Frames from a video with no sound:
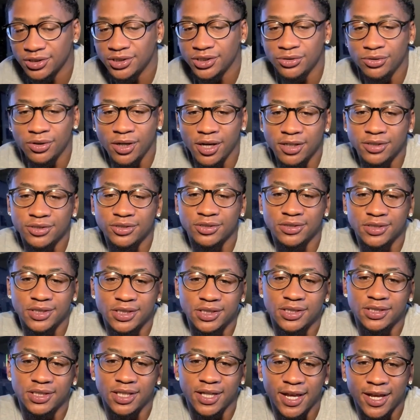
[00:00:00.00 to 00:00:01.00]
200
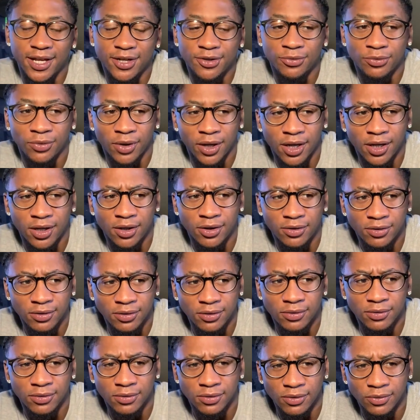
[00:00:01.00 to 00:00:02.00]
just laying
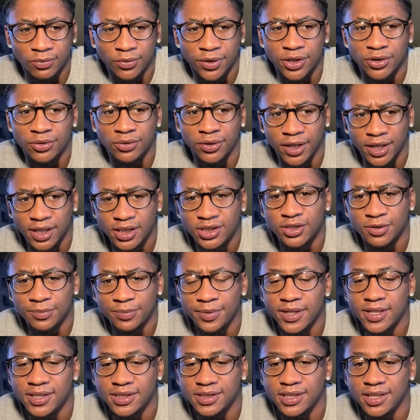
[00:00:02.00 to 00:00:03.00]
around when you get your
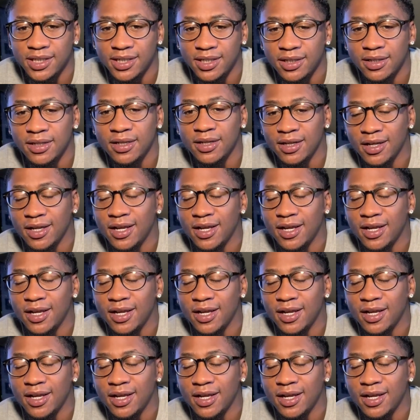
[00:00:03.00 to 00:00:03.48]
PC,